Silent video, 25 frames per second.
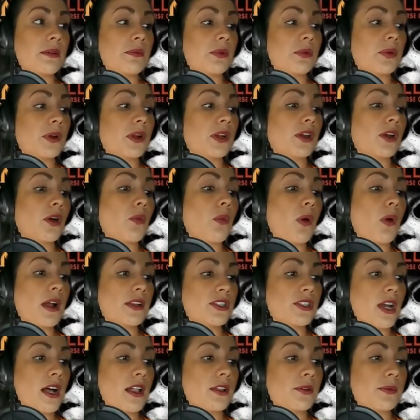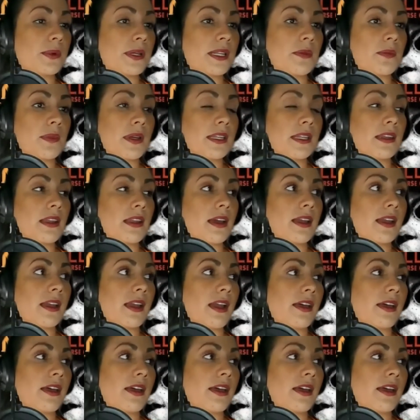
We were gonna go watch Halloween at midnight